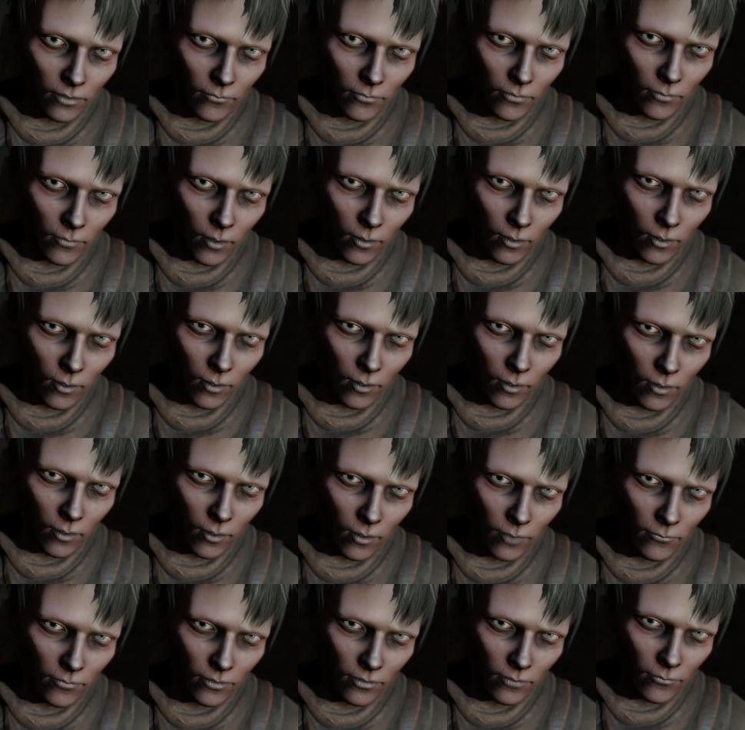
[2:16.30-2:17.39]

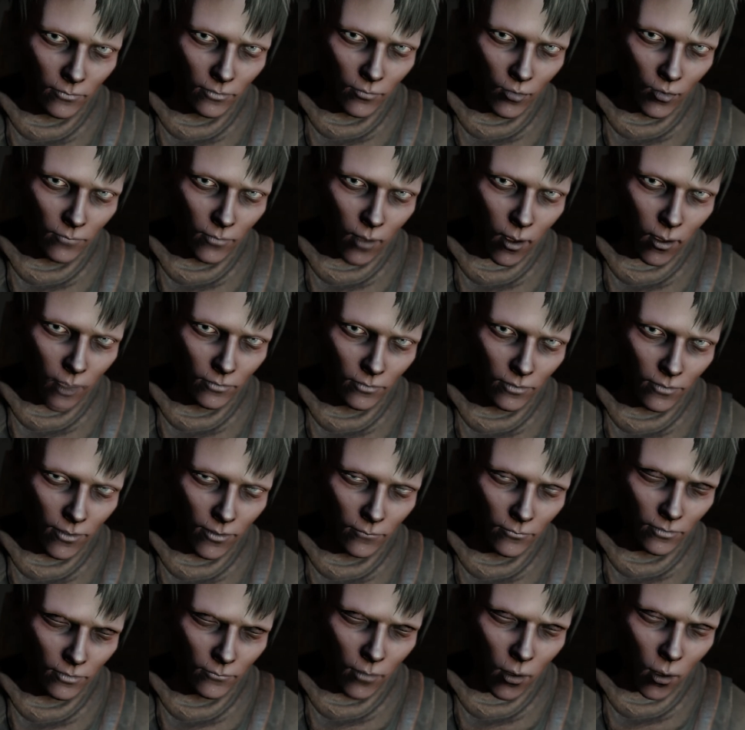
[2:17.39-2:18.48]
ghouls walk in
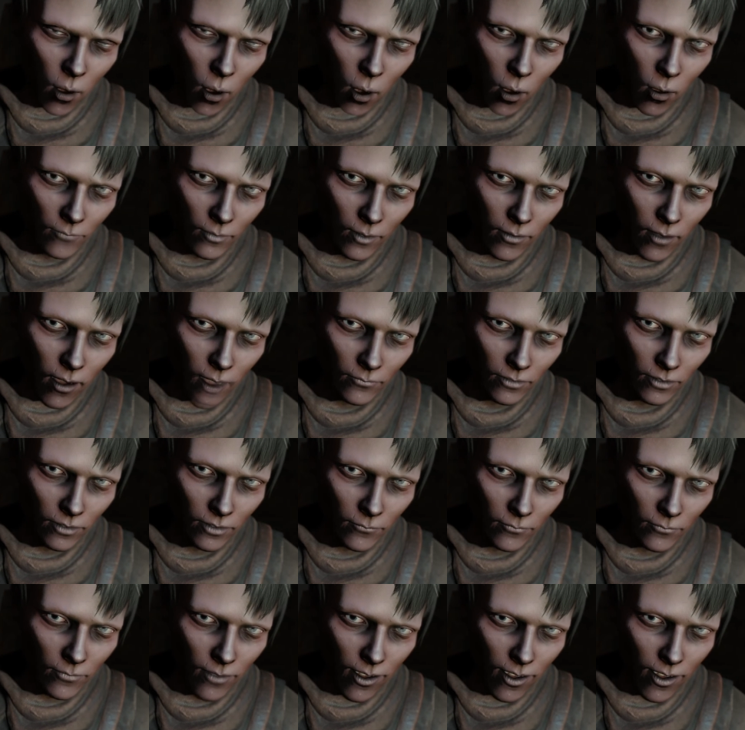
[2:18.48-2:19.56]
stolen
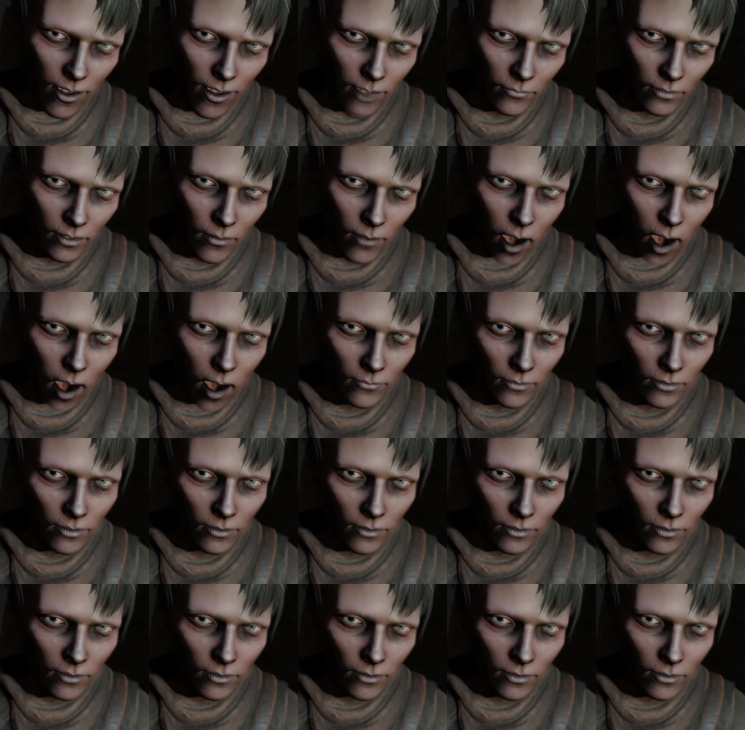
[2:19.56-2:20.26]
guises.